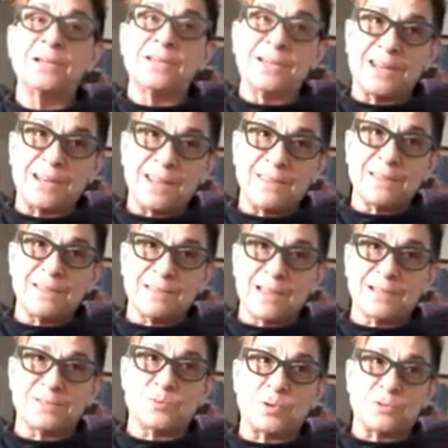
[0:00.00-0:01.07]
And I think
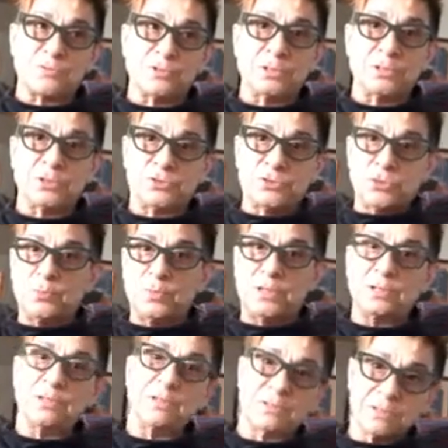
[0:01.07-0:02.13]
that's what really drew
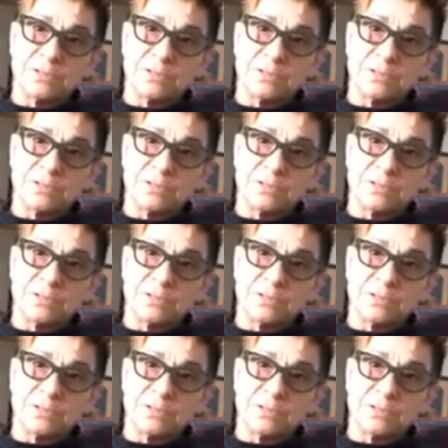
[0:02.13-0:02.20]
me,